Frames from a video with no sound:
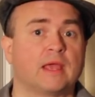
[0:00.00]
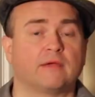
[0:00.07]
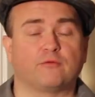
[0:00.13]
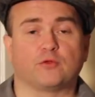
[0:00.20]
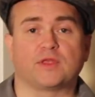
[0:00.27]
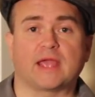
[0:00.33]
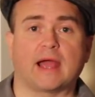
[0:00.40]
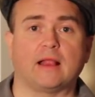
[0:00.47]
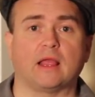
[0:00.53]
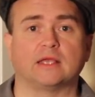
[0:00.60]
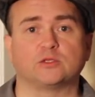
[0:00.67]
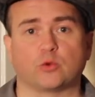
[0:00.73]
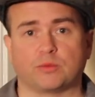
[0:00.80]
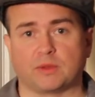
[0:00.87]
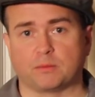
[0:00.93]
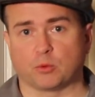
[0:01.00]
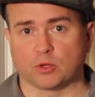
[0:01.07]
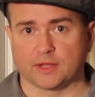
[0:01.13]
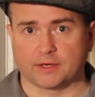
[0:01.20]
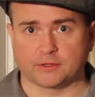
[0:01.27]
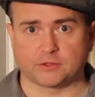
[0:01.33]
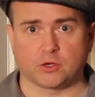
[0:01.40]
For the Allies, it would be
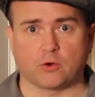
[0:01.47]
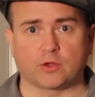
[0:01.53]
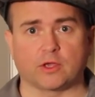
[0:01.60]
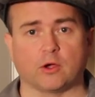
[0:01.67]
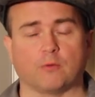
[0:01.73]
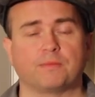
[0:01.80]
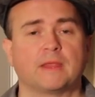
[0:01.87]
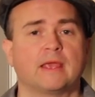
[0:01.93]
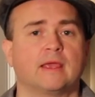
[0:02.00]
Berlin and Tokyo.